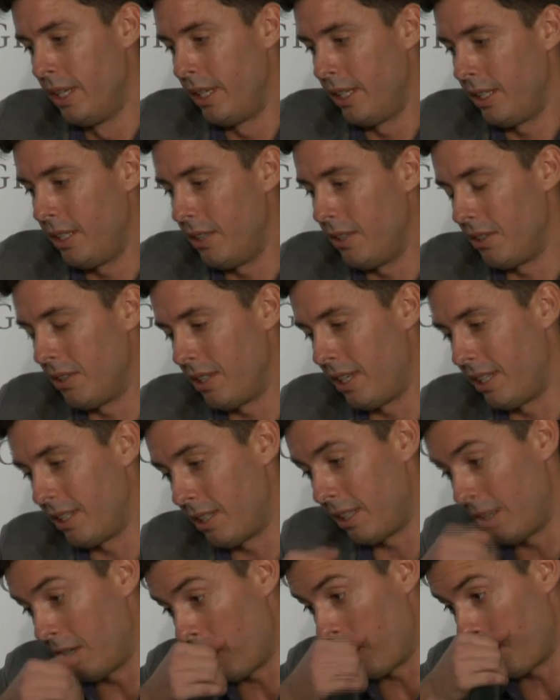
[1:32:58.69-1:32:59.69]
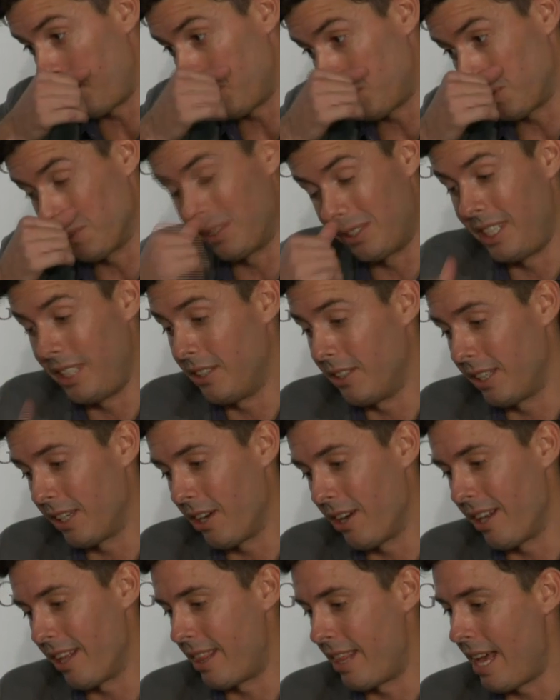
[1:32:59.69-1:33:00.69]
you know, an artificial ceiling
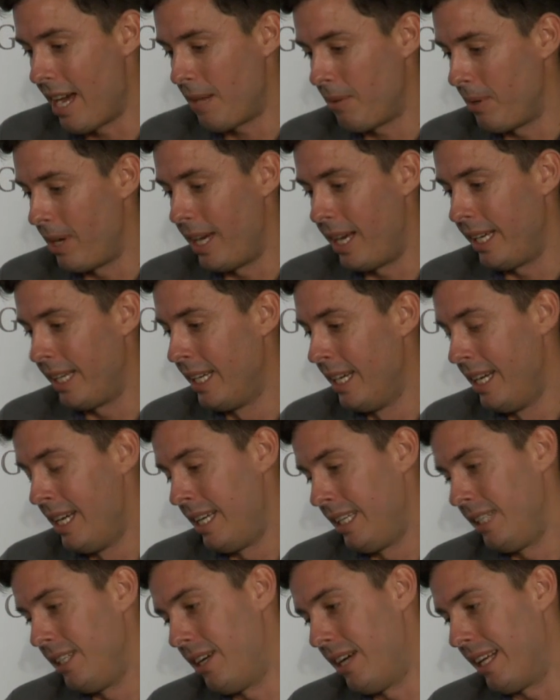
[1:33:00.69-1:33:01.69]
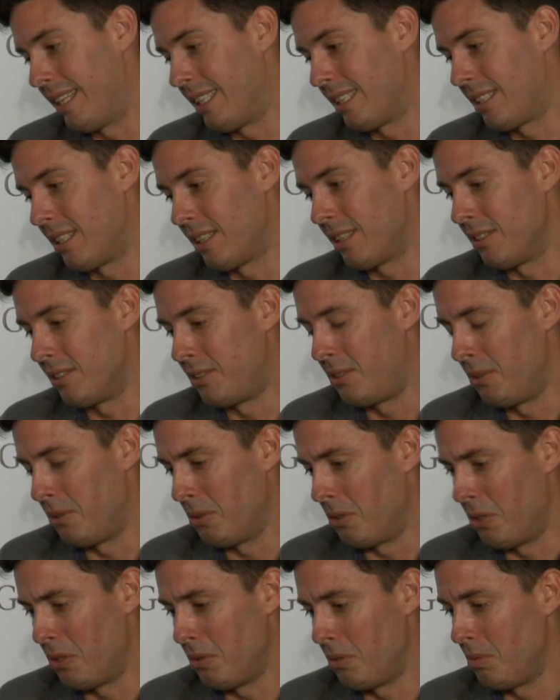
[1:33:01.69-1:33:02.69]
on it that way, you know, I think that the
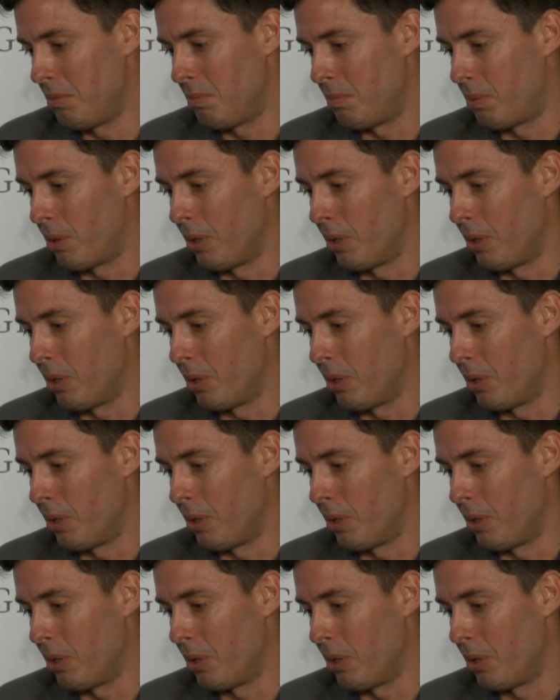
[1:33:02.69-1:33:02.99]
student loan